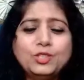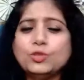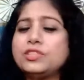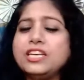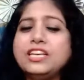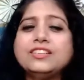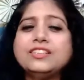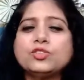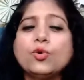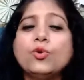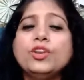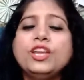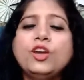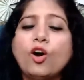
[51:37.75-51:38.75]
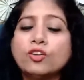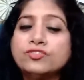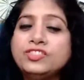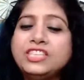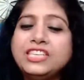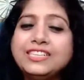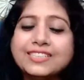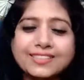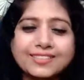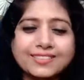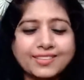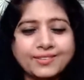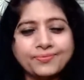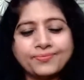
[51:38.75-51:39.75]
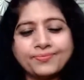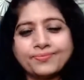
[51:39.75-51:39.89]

you see the story of Jesus